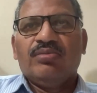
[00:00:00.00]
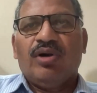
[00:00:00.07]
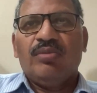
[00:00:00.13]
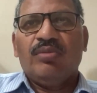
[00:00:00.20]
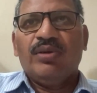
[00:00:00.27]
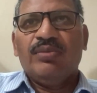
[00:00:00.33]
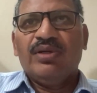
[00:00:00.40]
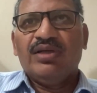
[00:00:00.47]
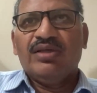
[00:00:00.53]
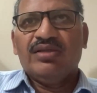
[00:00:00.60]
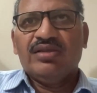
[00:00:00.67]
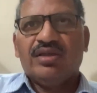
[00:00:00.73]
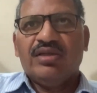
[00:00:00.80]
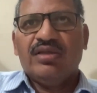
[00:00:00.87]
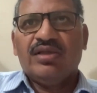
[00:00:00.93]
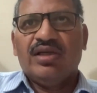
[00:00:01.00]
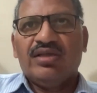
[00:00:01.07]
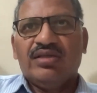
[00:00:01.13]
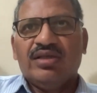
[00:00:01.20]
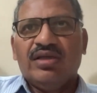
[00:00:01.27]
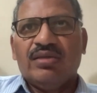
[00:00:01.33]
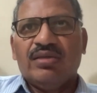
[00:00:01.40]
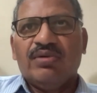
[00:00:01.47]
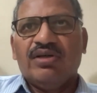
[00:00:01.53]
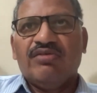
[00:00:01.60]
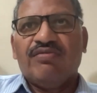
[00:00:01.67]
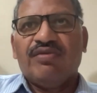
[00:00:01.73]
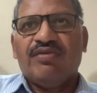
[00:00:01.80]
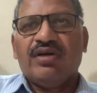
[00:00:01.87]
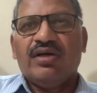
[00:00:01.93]
problem is there is a little bit
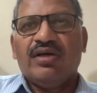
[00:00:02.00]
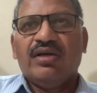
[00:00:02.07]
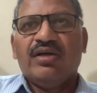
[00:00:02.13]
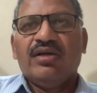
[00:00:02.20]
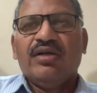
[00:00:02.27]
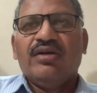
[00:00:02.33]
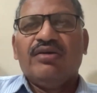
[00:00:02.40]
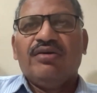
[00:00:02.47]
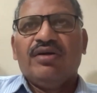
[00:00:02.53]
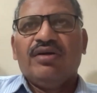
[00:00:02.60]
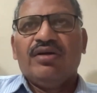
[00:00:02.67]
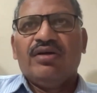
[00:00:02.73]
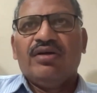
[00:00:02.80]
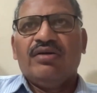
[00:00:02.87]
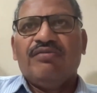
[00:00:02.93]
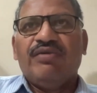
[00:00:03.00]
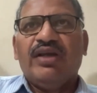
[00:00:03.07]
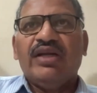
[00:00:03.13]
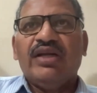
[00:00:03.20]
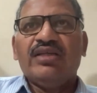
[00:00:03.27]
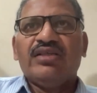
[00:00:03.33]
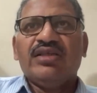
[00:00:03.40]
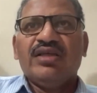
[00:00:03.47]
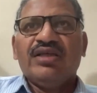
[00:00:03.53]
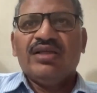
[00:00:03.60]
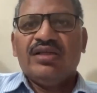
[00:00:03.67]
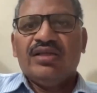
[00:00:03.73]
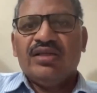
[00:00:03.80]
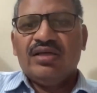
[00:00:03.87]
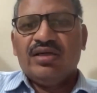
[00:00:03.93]
of a uh, variation
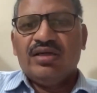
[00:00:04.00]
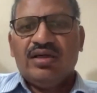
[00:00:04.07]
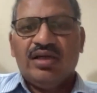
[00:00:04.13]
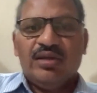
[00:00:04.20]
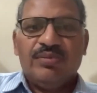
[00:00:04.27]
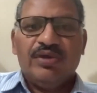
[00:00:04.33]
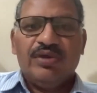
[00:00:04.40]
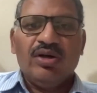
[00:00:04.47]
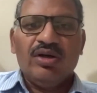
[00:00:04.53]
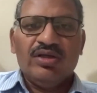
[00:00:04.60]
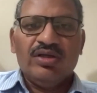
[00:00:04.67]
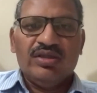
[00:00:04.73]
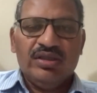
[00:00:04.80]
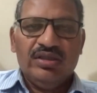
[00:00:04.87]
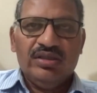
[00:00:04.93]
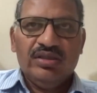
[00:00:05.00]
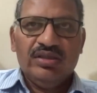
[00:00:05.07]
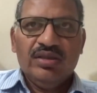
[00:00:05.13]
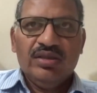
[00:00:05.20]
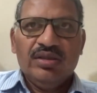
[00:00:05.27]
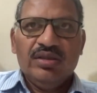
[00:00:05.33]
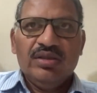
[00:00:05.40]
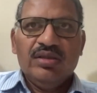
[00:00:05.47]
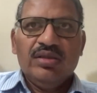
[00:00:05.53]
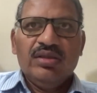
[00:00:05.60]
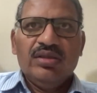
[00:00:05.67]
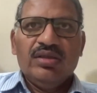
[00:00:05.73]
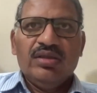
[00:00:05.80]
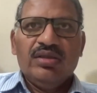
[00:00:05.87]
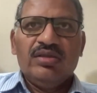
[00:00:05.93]
in the terminology.
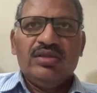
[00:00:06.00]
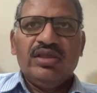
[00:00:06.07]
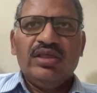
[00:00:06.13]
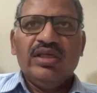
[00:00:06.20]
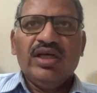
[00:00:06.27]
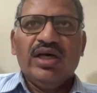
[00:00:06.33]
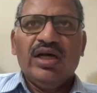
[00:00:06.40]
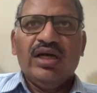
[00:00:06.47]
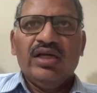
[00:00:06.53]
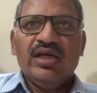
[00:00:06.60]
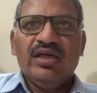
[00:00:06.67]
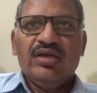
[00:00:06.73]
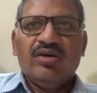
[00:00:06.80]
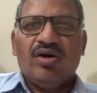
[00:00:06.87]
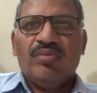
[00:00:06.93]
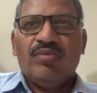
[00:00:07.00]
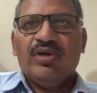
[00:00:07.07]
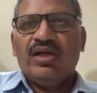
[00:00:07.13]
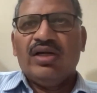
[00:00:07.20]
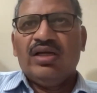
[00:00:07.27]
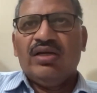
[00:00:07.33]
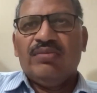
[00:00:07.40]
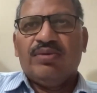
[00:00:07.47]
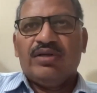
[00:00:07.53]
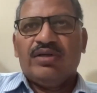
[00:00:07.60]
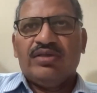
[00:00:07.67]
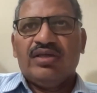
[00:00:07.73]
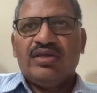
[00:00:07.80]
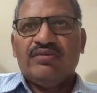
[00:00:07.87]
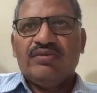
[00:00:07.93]
GERD commonly
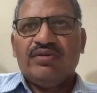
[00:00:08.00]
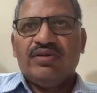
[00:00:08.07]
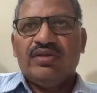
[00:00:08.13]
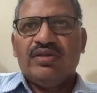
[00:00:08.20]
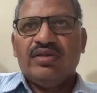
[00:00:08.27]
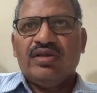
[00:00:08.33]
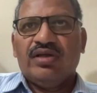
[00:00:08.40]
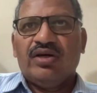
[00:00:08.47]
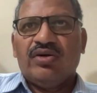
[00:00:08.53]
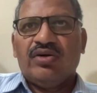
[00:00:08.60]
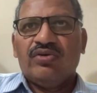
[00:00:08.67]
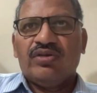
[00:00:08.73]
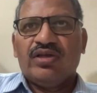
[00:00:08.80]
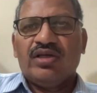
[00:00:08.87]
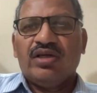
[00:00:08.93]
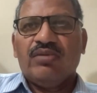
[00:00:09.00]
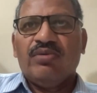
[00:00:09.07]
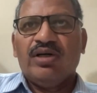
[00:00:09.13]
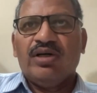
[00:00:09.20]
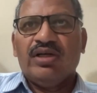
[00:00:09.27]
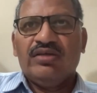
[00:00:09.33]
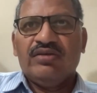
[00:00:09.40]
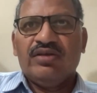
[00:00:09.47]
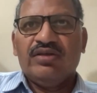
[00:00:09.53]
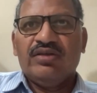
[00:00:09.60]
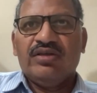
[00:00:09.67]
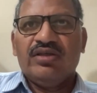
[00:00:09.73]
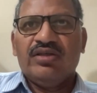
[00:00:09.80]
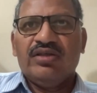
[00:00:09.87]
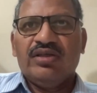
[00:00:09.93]
presents with uh, retrosternal burning
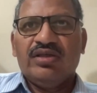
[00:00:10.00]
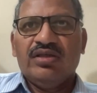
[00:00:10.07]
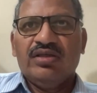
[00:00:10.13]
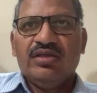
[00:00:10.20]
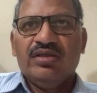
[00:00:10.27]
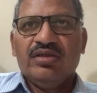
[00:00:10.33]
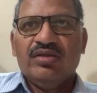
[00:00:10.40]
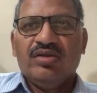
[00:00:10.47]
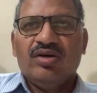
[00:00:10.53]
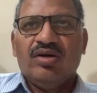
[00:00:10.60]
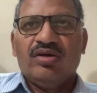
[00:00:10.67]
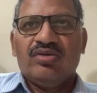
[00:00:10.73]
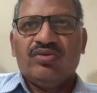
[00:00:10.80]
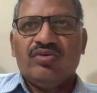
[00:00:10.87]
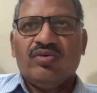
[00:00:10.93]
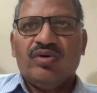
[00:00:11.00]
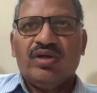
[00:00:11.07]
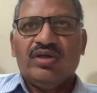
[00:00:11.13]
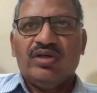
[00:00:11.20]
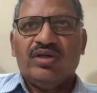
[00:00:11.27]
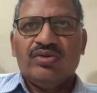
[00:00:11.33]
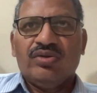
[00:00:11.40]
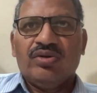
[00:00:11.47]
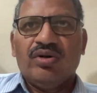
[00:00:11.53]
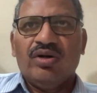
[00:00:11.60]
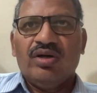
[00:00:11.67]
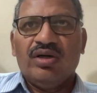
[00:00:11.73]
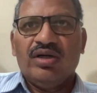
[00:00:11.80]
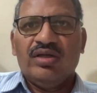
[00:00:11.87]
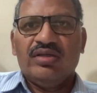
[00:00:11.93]
sensation or so what is so
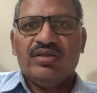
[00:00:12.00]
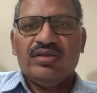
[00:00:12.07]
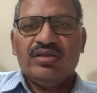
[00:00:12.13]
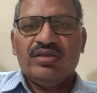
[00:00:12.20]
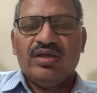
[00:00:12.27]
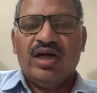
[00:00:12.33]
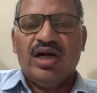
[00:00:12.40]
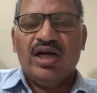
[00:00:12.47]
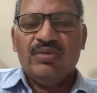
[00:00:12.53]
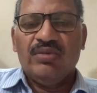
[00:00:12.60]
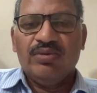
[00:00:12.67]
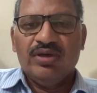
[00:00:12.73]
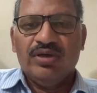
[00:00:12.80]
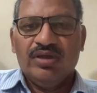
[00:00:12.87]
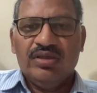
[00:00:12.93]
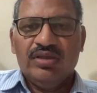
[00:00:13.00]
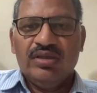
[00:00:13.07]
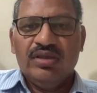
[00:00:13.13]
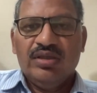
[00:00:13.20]
called as uh, heartburn